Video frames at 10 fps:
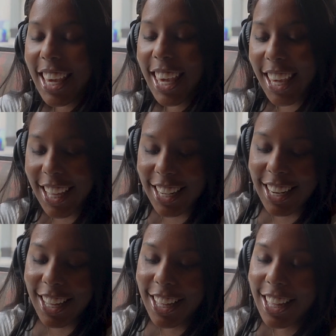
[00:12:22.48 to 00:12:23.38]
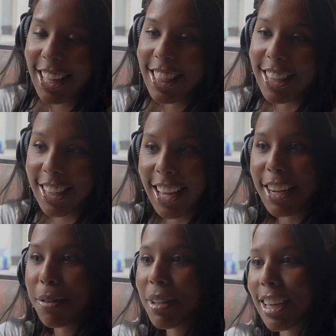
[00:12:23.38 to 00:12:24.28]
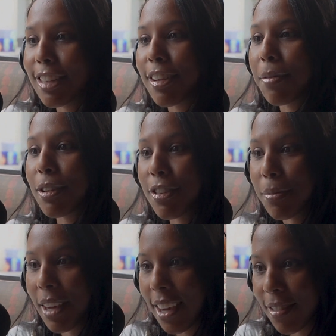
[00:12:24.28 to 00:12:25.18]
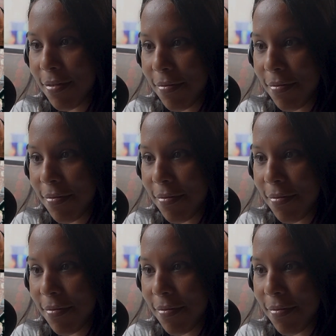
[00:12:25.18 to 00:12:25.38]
in CIAA championship game.